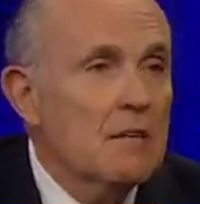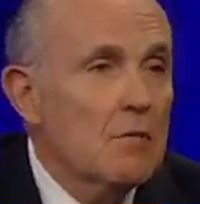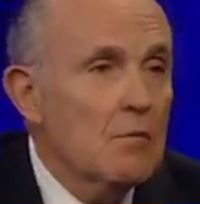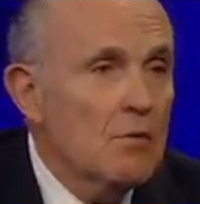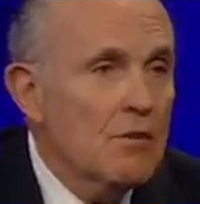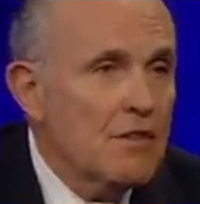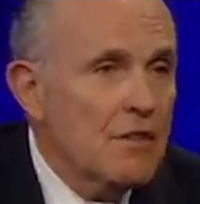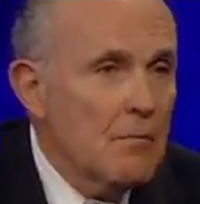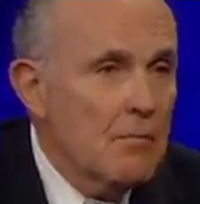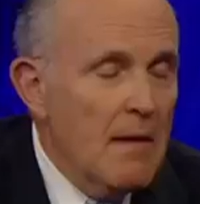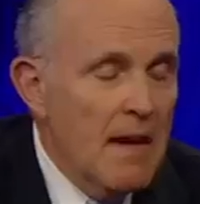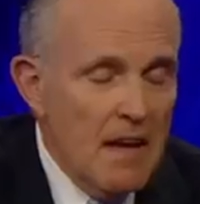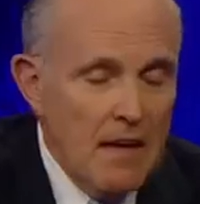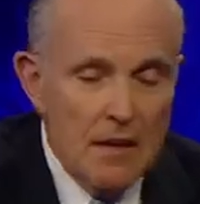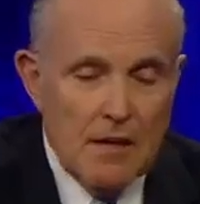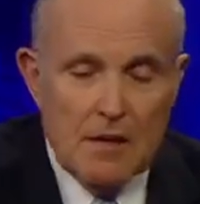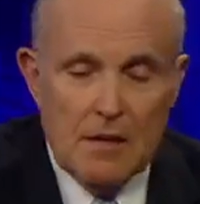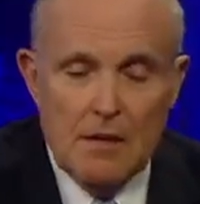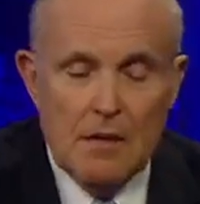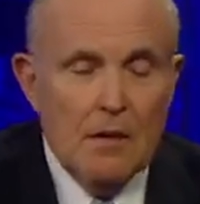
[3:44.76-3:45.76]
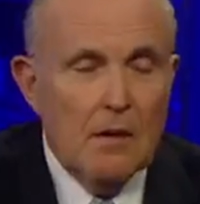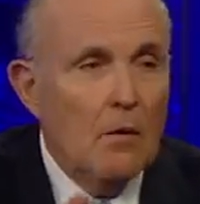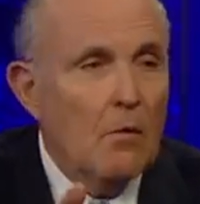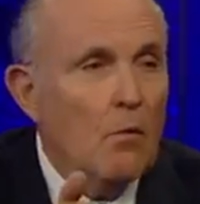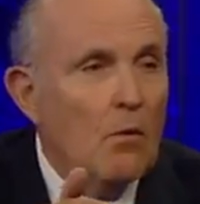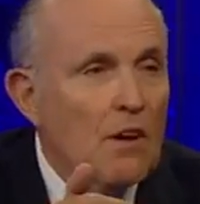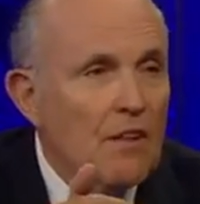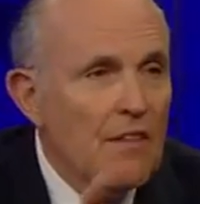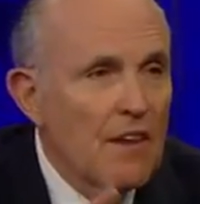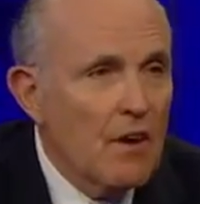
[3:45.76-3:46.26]
With the mayor,
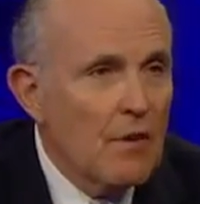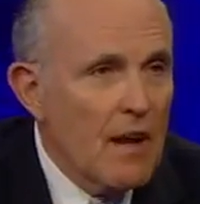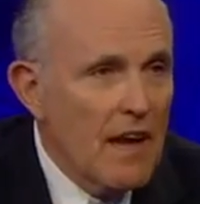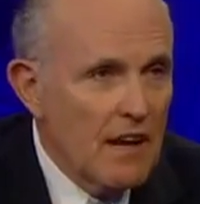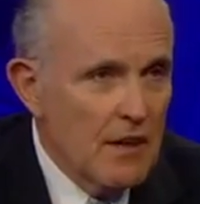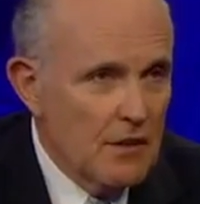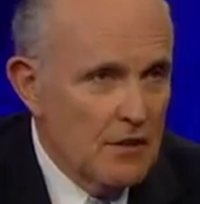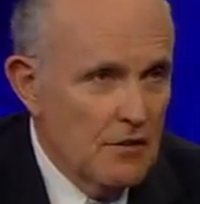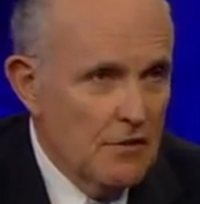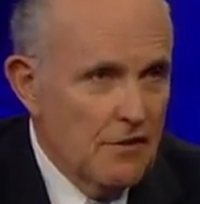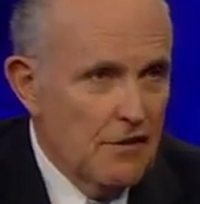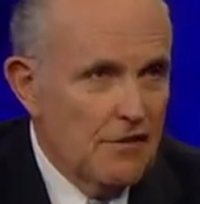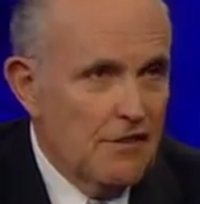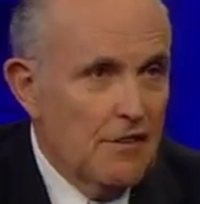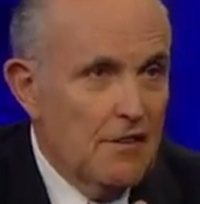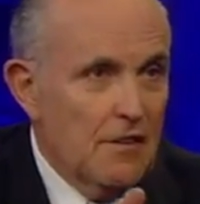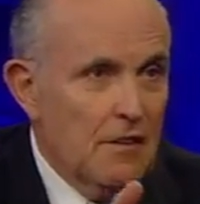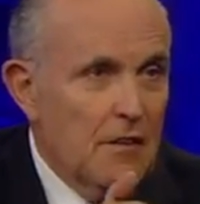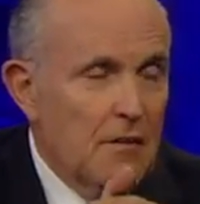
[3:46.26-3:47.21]
what are their attitudes?